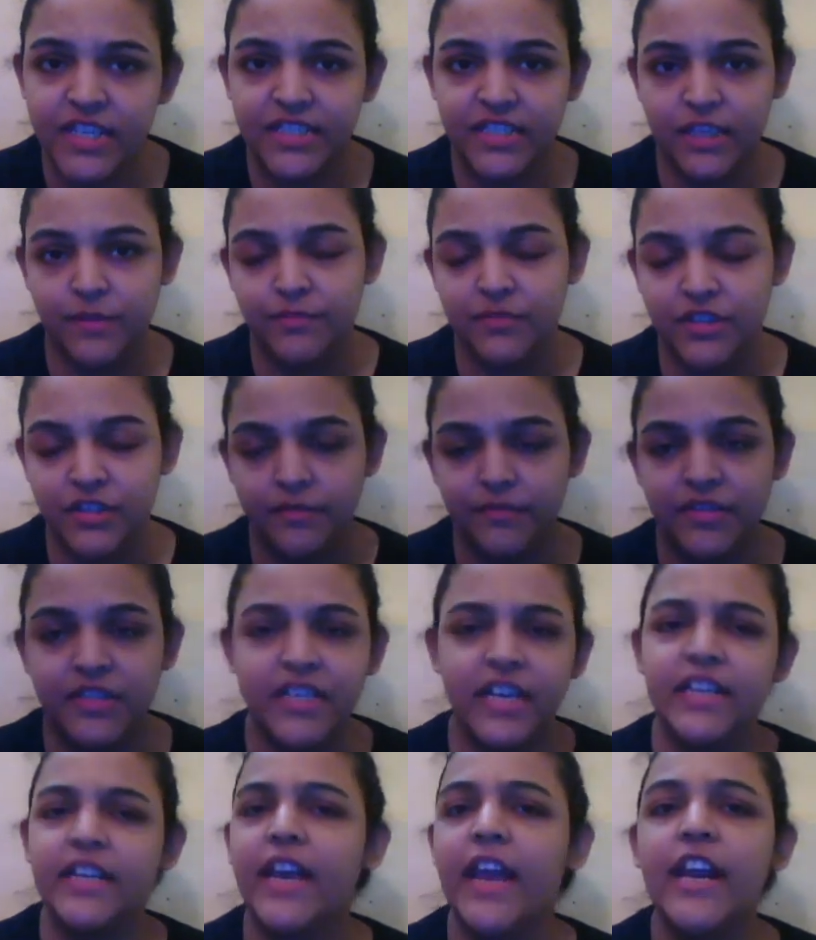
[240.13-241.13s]
symptoms
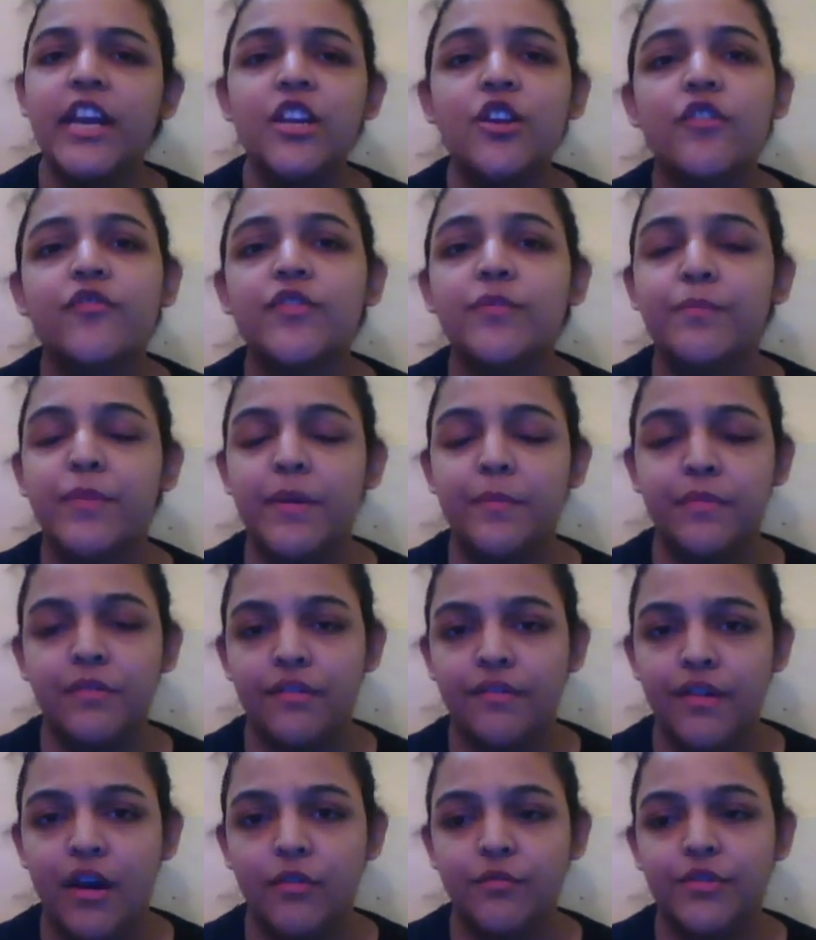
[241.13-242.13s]
in any of the people
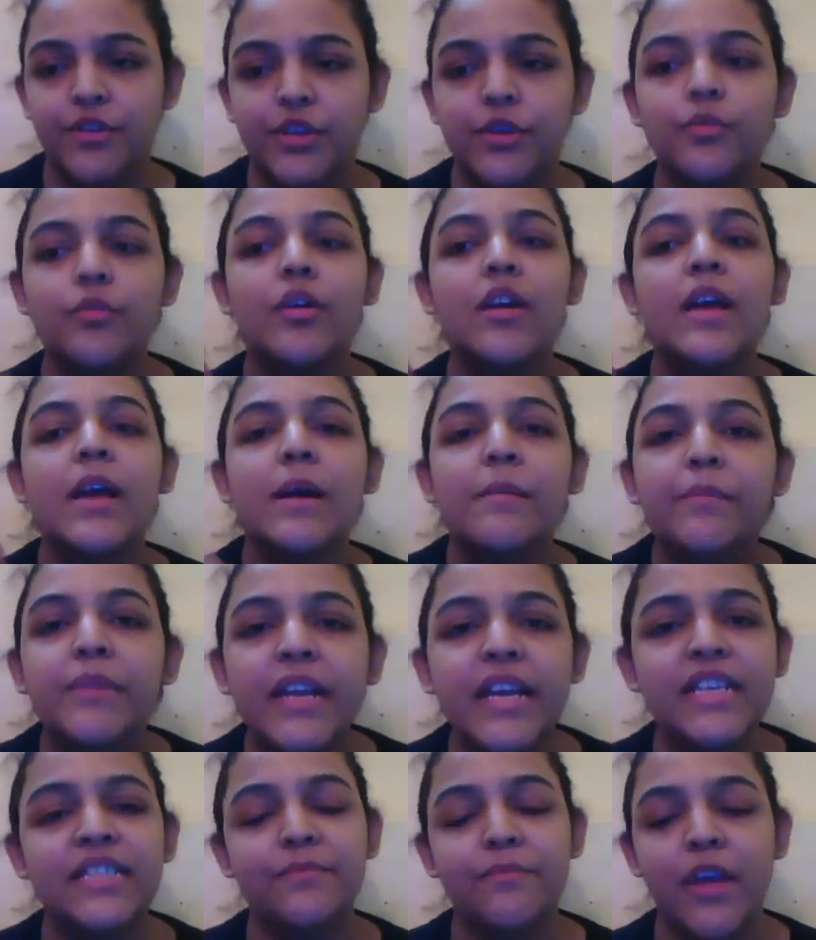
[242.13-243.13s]
around you,
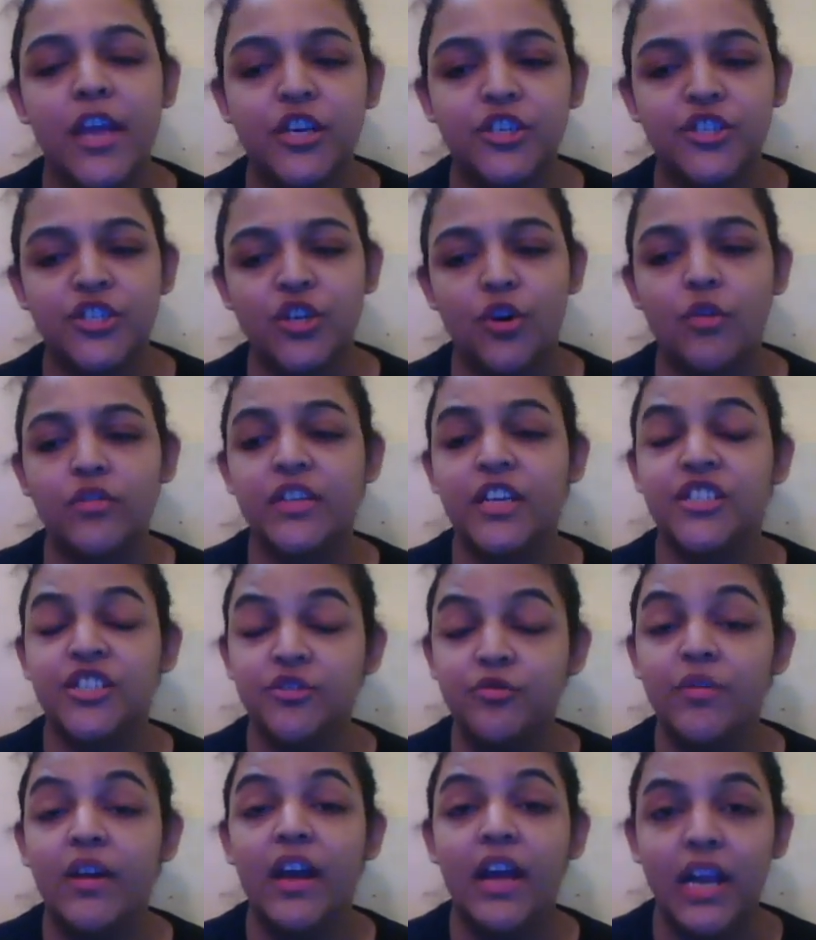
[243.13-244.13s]
please make sure that
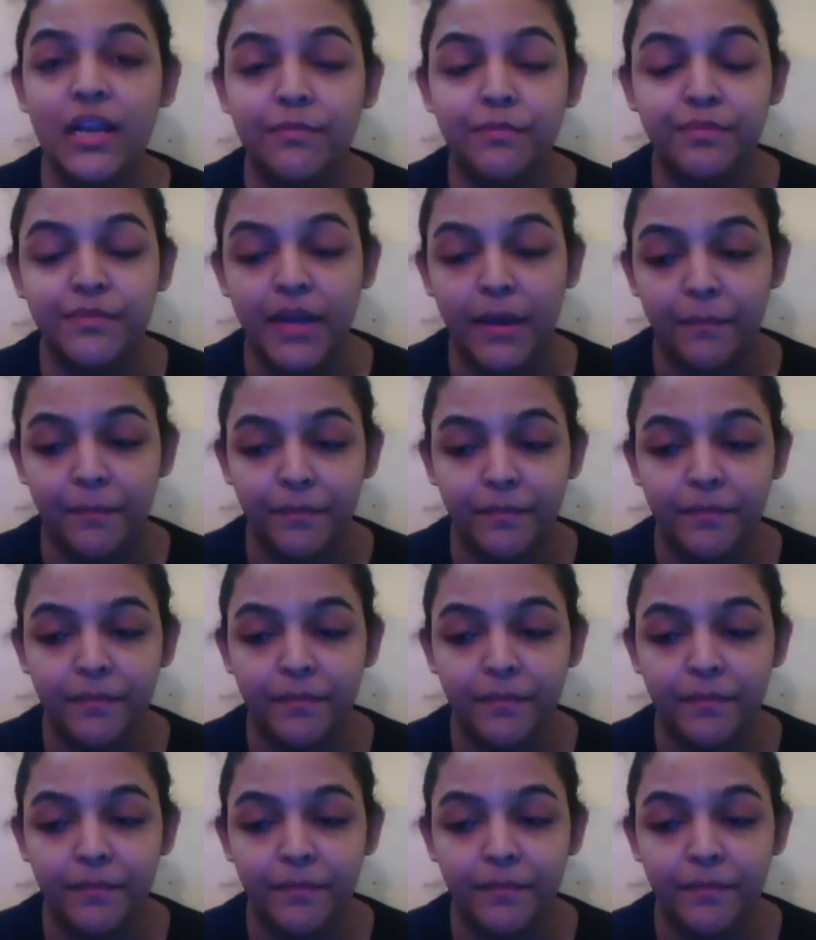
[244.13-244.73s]
you help them.